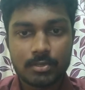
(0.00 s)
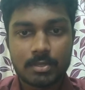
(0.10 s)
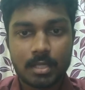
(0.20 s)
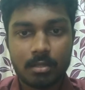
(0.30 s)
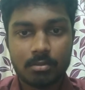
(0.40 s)
to
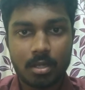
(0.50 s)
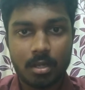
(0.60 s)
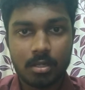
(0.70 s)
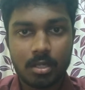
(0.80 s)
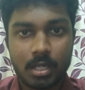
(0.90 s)
solve
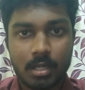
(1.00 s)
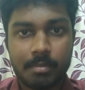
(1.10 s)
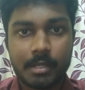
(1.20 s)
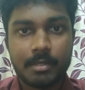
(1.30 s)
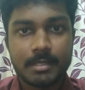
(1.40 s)
all uh,
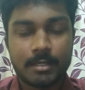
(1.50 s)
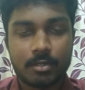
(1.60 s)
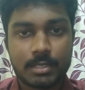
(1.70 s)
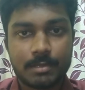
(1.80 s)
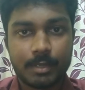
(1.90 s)
previous year
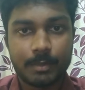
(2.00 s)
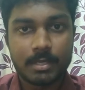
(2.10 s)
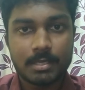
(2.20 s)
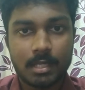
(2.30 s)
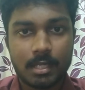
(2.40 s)
question
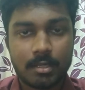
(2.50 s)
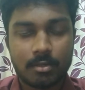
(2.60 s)
papers and uh,